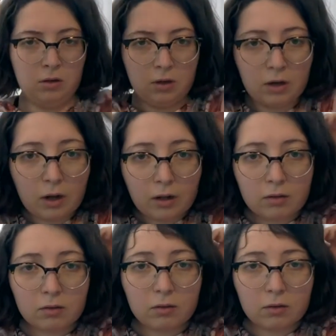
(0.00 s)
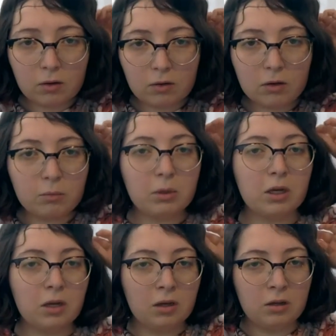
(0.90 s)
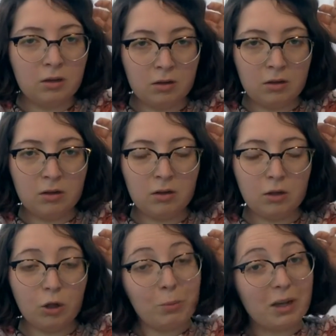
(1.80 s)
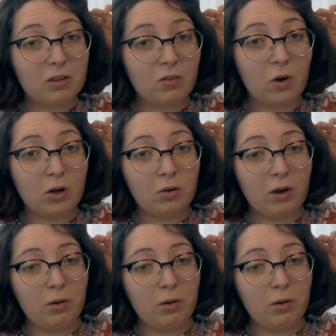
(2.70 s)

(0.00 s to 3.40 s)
That's going to be the base for our crown.